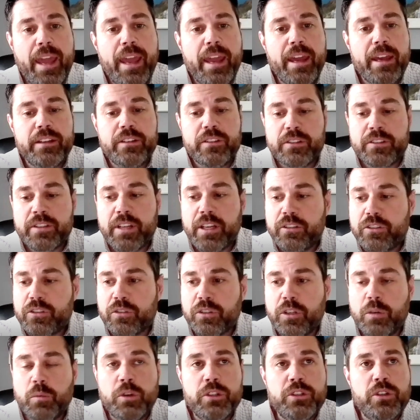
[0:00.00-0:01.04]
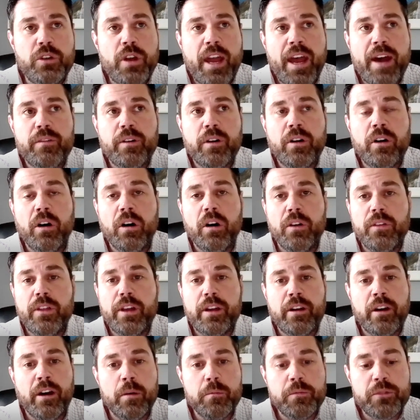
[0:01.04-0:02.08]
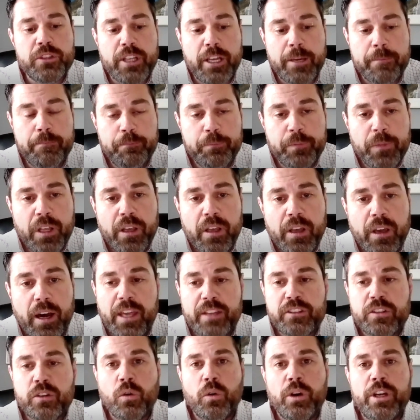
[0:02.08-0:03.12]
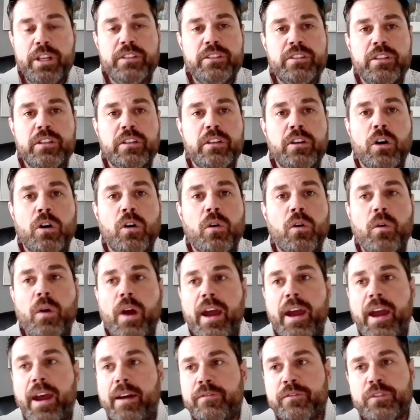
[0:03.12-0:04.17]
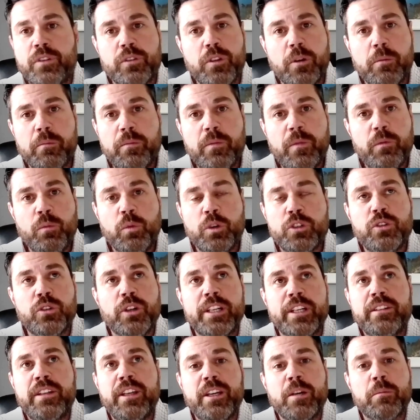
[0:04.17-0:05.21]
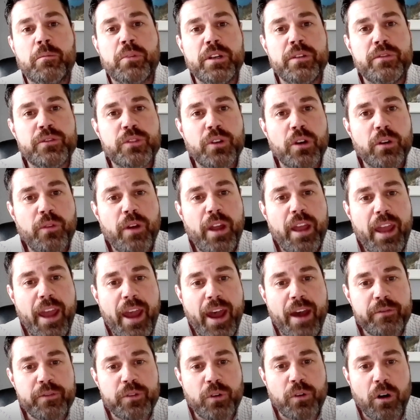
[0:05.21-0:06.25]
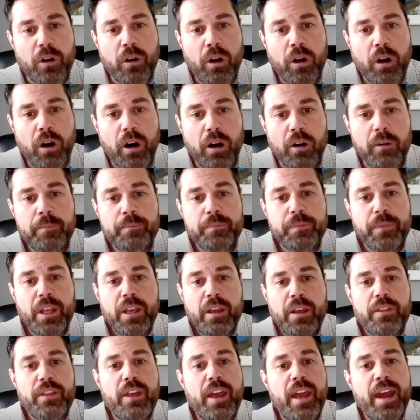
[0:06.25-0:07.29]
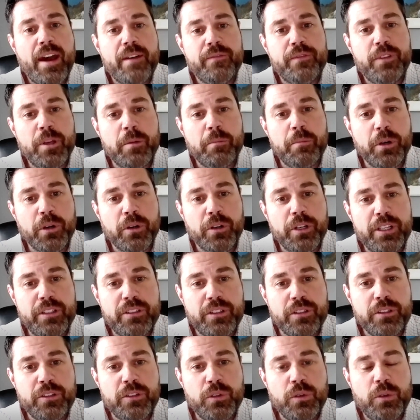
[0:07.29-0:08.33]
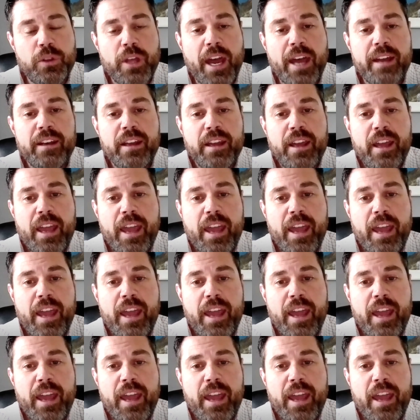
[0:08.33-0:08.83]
And essentially, when you have a call that comes in, that's going to go after would you like to take a brief survey after our call? They have the ability to do that.